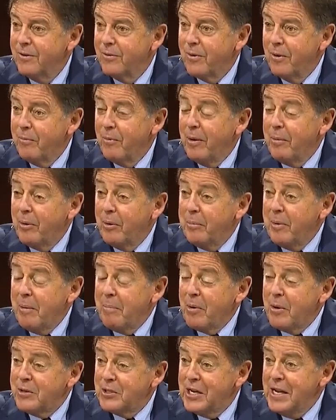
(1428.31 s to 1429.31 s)
When we will be
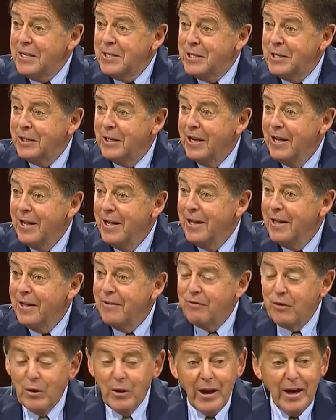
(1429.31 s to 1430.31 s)
presented,
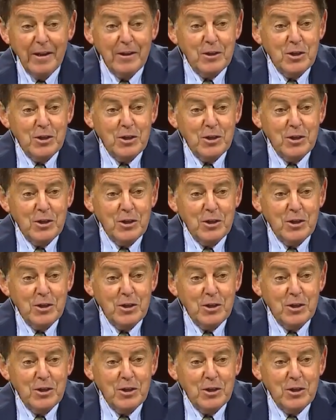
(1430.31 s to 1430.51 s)
if you like,